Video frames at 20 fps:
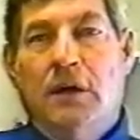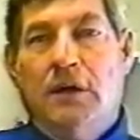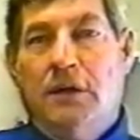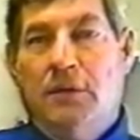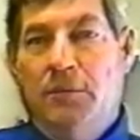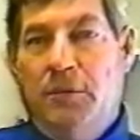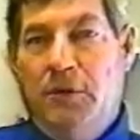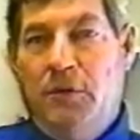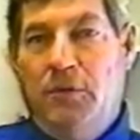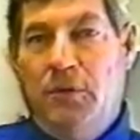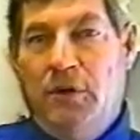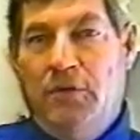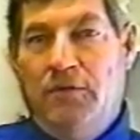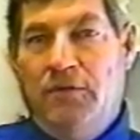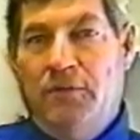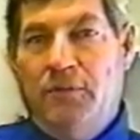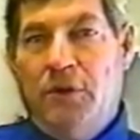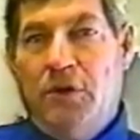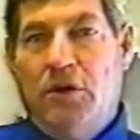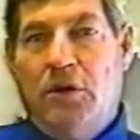Can be run
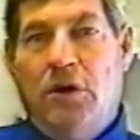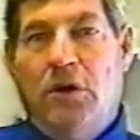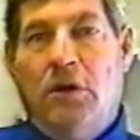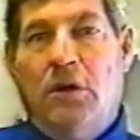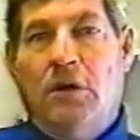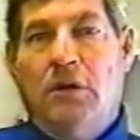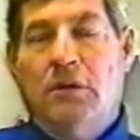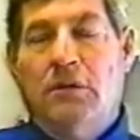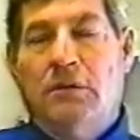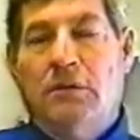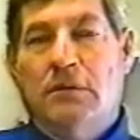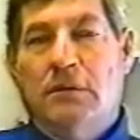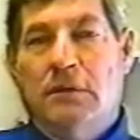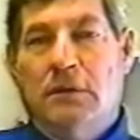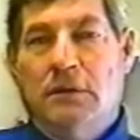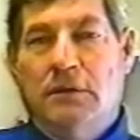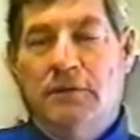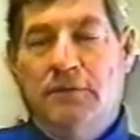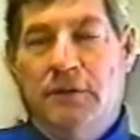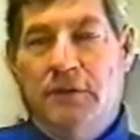from a car
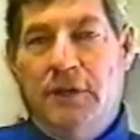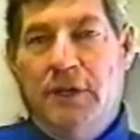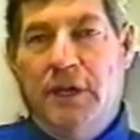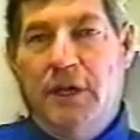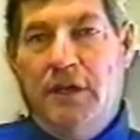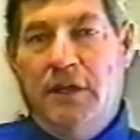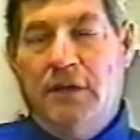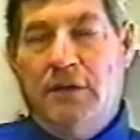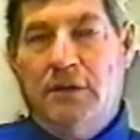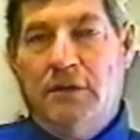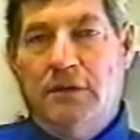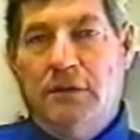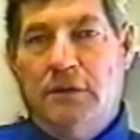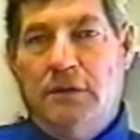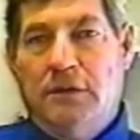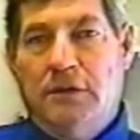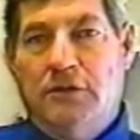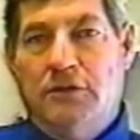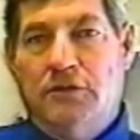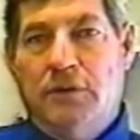if it had on
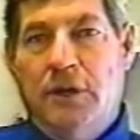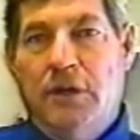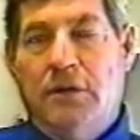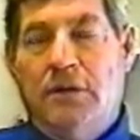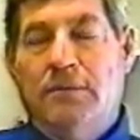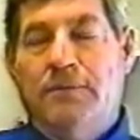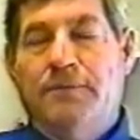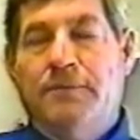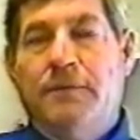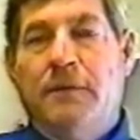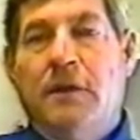a trailer.